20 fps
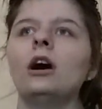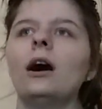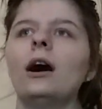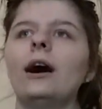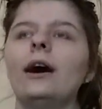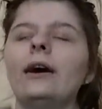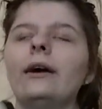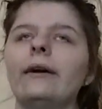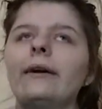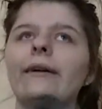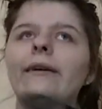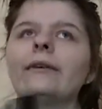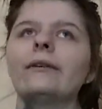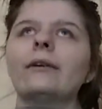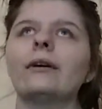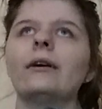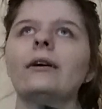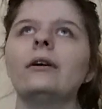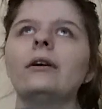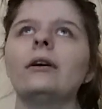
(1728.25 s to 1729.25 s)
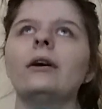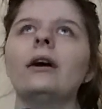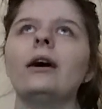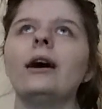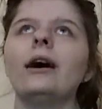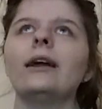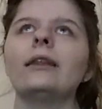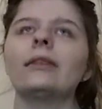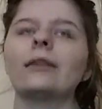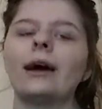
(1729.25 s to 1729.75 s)

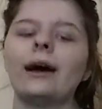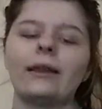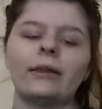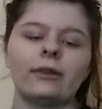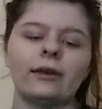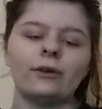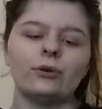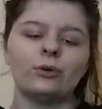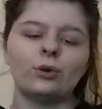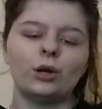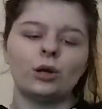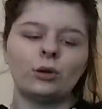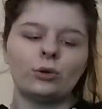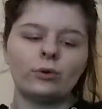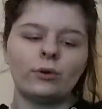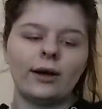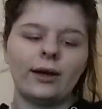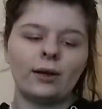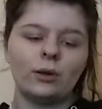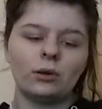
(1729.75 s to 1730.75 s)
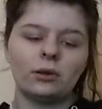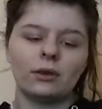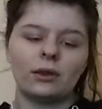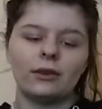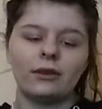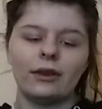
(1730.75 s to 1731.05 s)
that they look like